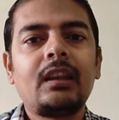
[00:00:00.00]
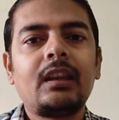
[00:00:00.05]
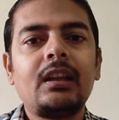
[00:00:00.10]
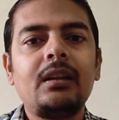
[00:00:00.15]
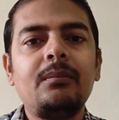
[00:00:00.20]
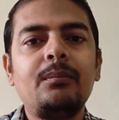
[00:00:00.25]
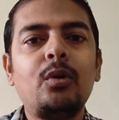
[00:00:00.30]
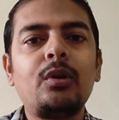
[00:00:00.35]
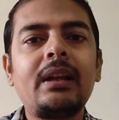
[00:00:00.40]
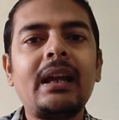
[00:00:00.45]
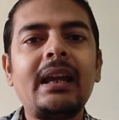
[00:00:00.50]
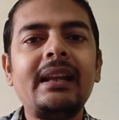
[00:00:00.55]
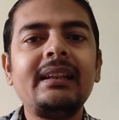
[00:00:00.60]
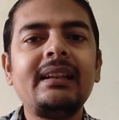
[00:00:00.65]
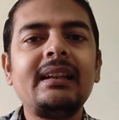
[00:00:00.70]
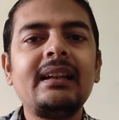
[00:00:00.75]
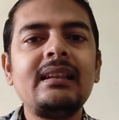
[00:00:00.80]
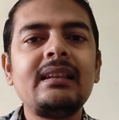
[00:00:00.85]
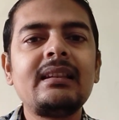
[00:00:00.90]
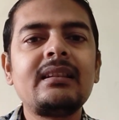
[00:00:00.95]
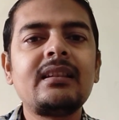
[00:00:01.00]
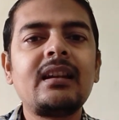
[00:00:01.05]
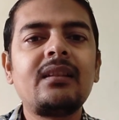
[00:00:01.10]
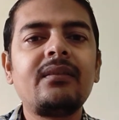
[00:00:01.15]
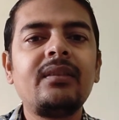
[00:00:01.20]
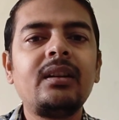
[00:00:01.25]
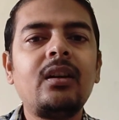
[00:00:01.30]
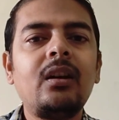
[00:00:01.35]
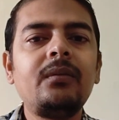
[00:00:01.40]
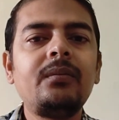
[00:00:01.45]
Botanical
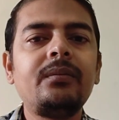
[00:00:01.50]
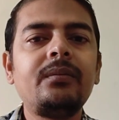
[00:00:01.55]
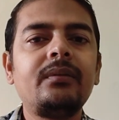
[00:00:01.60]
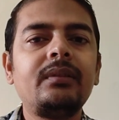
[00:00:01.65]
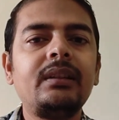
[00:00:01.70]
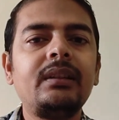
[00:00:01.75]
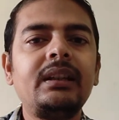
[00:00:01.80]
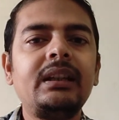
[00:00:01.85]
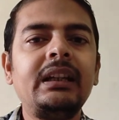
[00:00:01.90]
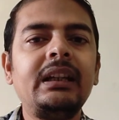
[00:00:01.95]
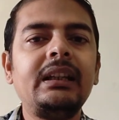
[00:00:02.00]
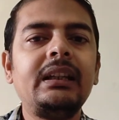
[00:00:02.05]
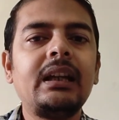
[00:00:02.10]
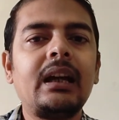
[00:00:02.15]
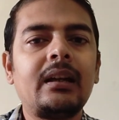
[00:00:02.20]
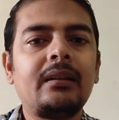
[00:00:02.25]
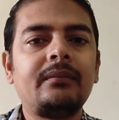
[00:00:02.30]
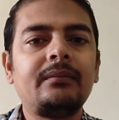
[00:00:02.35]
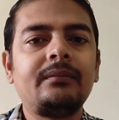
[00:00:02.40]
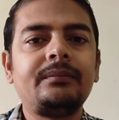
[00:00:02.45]
Survey of India.